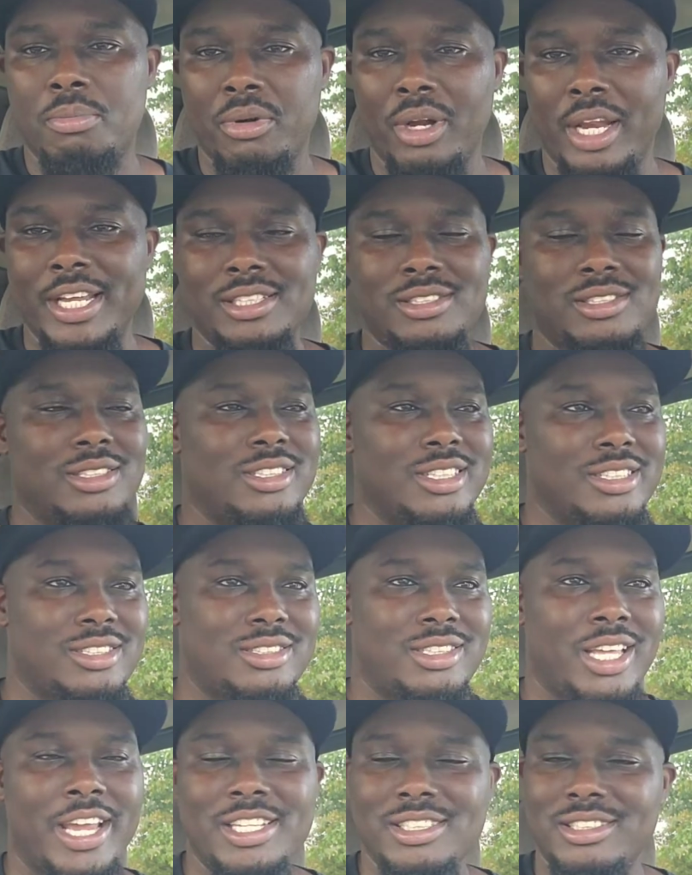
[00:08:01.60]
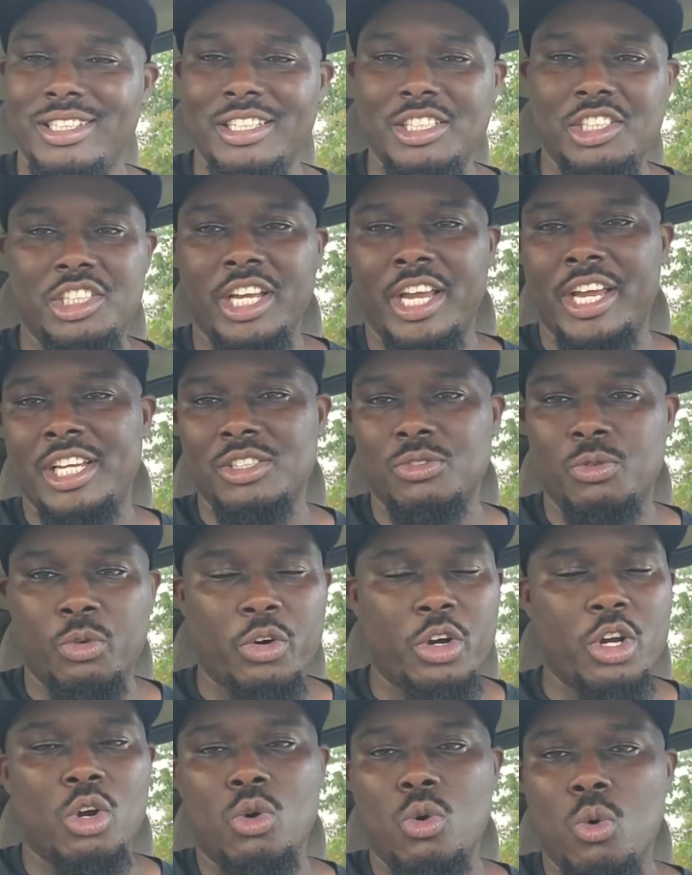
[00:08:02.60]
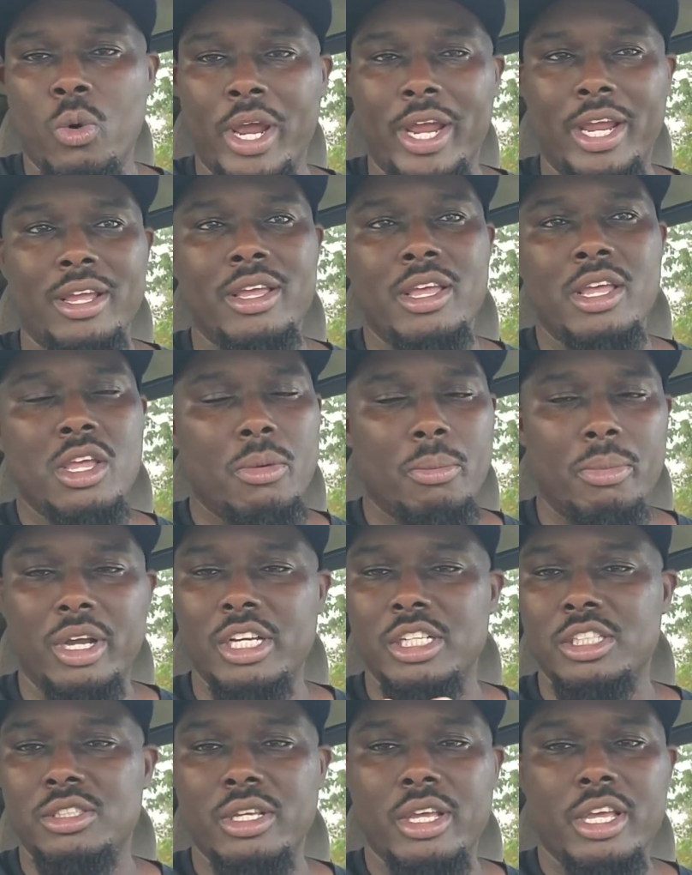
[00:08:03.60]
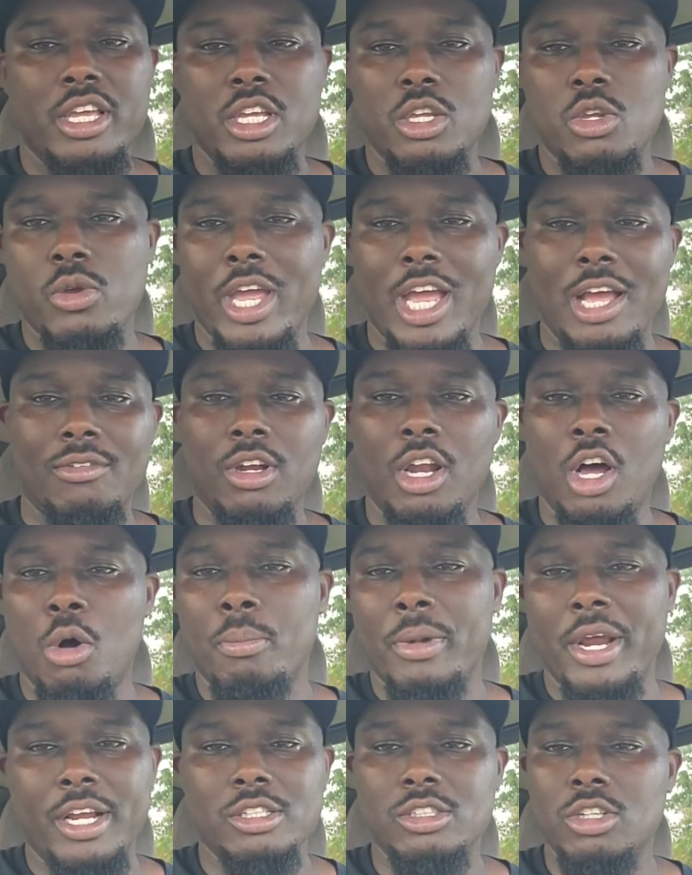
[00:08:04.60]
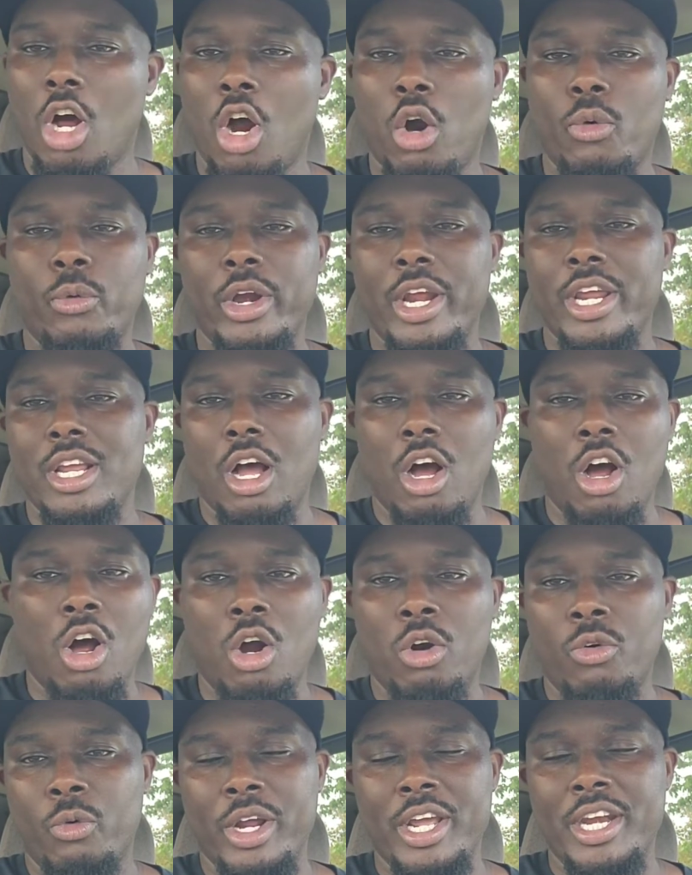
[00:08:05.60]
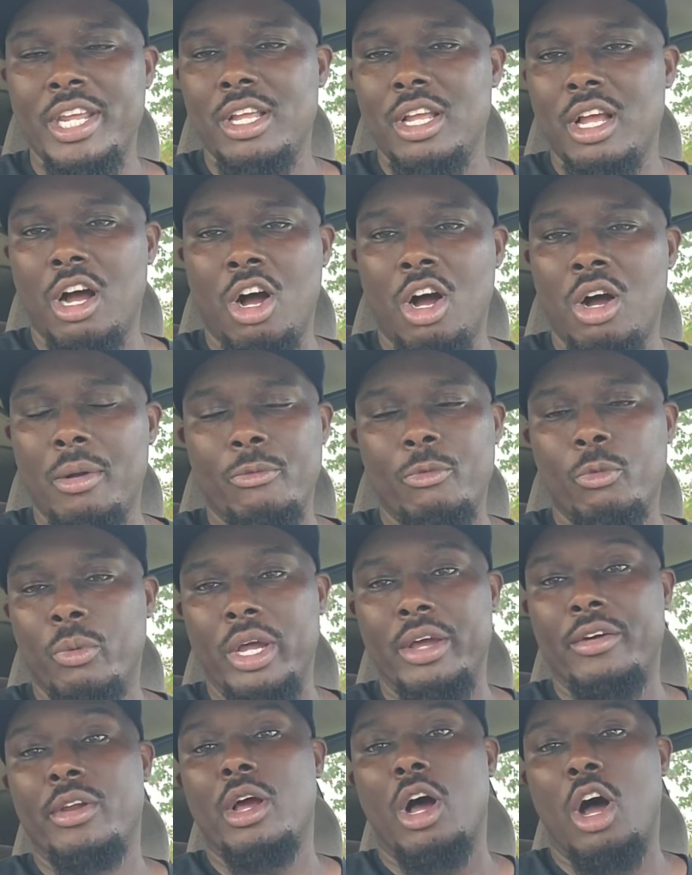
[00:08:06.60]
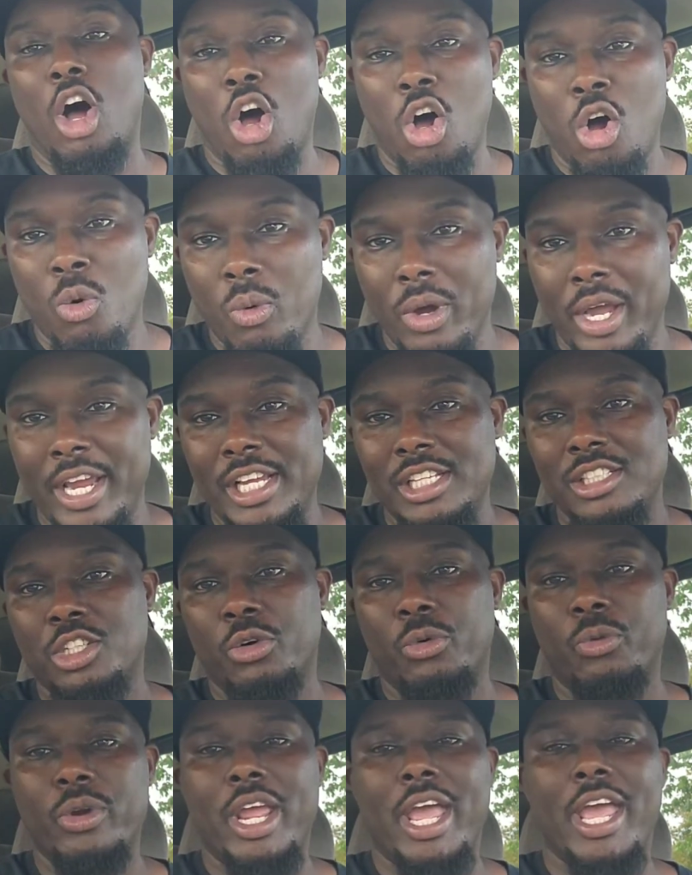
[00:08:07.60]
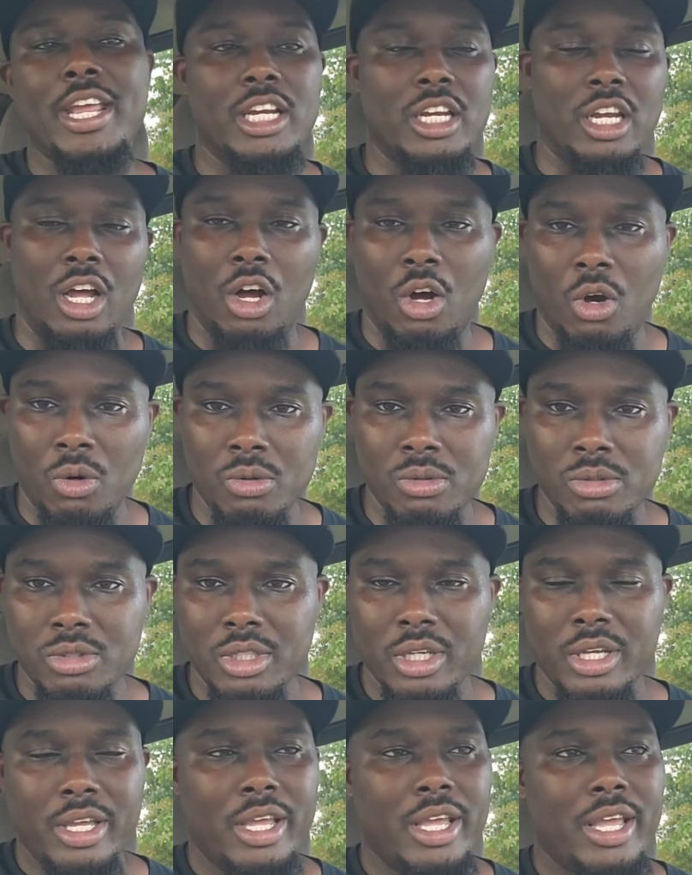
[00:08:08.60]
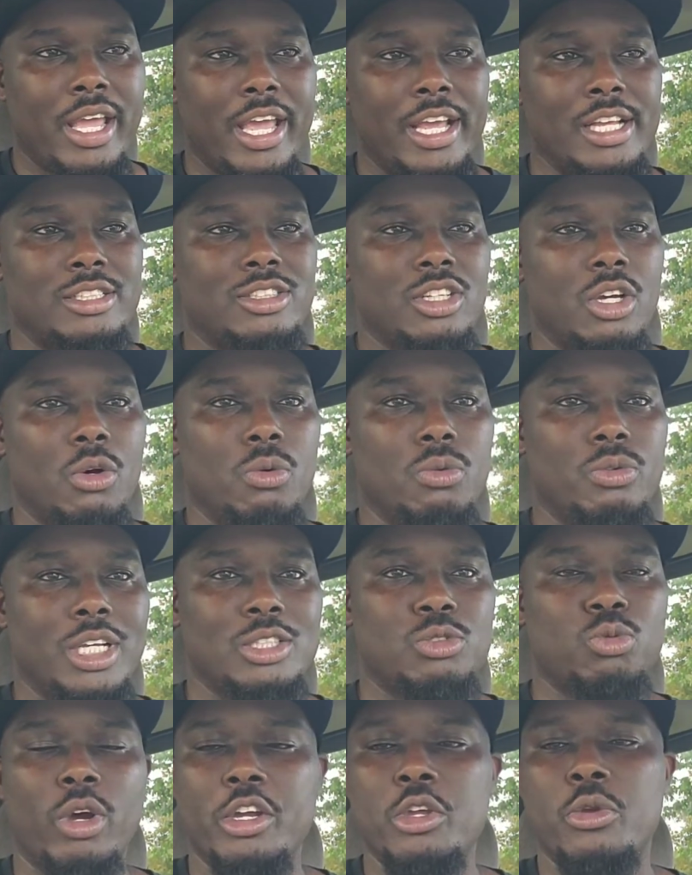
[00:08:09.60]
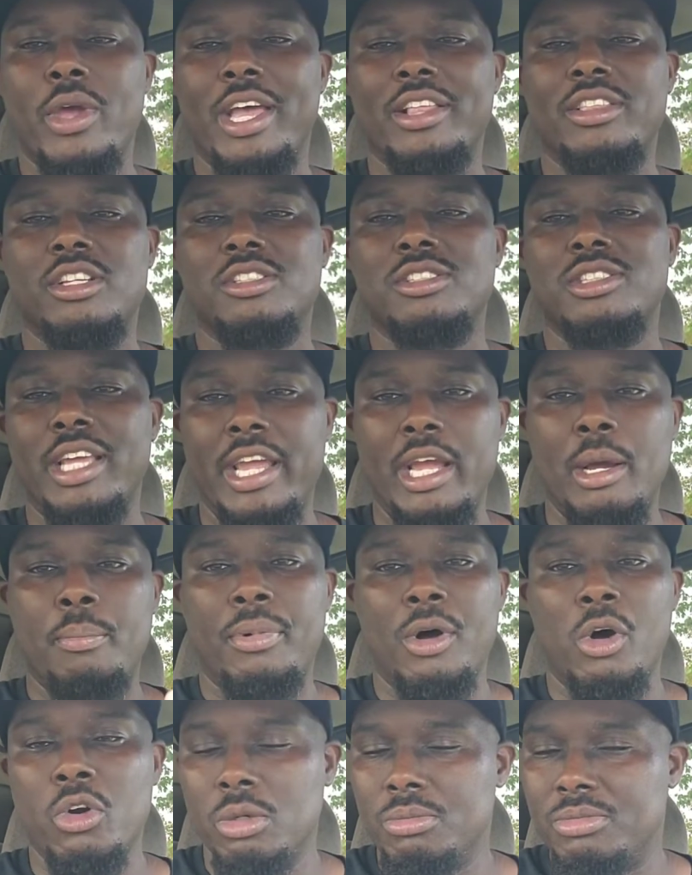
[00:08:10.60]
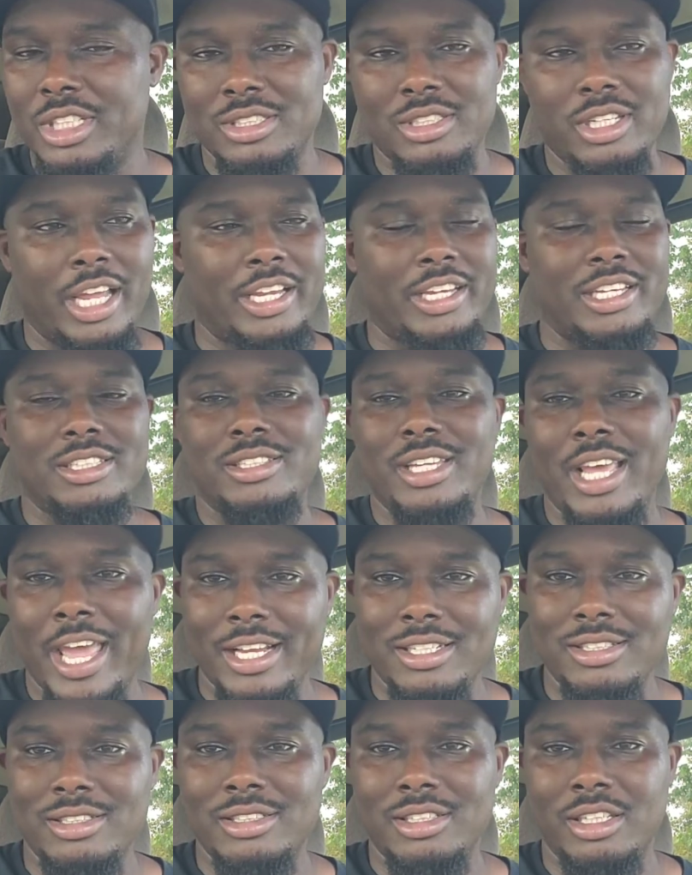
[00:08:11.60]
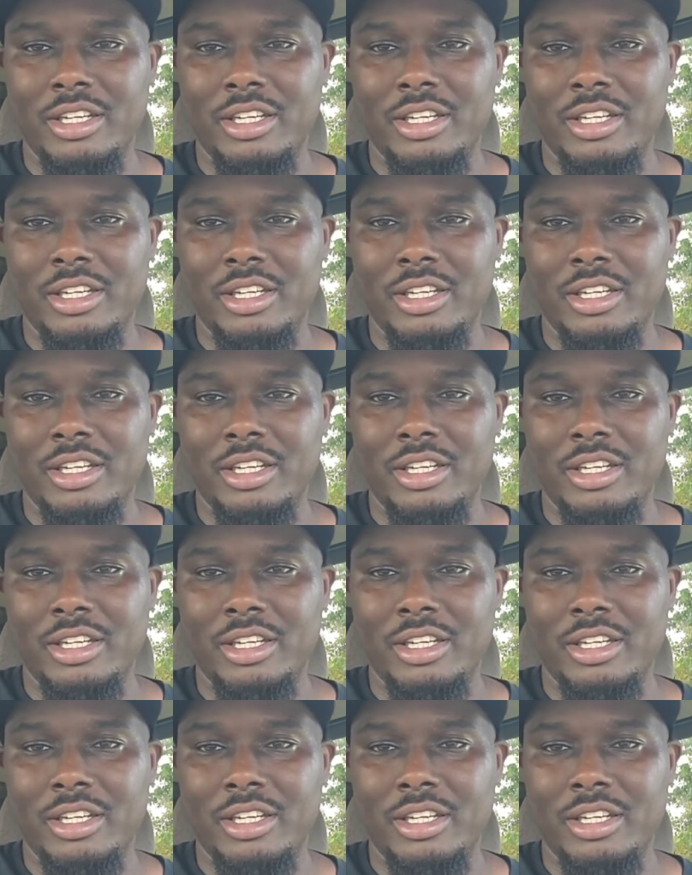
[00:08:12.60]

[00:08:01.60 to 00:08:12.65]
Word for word: places and states can change real quick because you have lawmakers already, already, uh, well, always creating laws and so that's why you have to stay up on them, just like your taxes.